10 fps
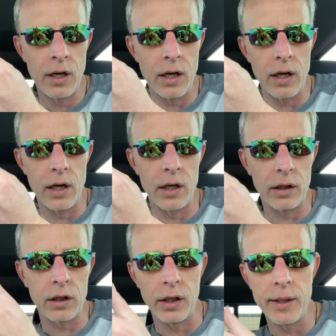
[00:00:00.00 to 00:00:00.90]
uh,
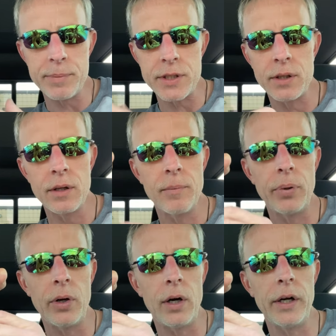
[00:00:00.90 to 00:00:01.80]
clips
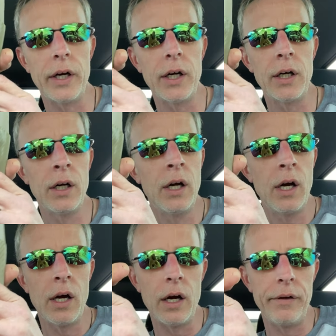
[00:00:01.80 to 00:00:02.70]
put on there.
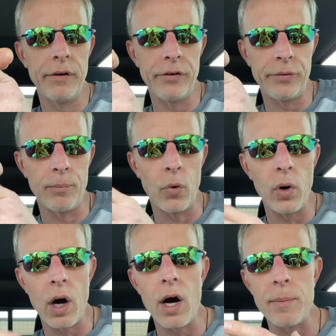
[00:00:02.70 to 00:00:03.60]
Uh, there's
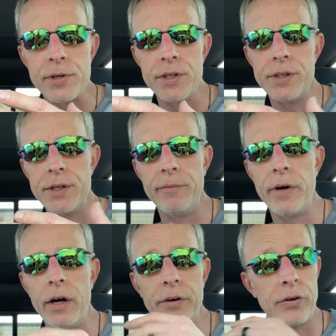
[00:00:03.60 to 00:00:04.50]
more options and
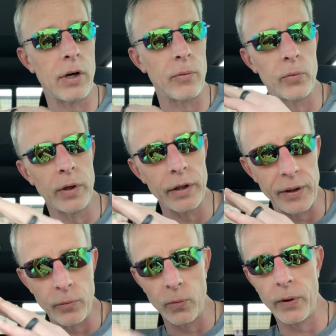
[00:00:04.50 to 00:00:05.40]
better, so I
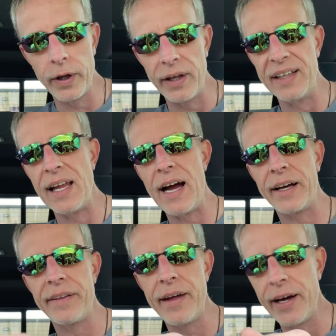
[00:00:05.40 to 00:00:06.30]
really, really
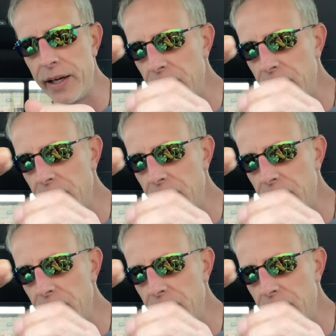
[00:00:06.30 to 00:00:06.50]
like that.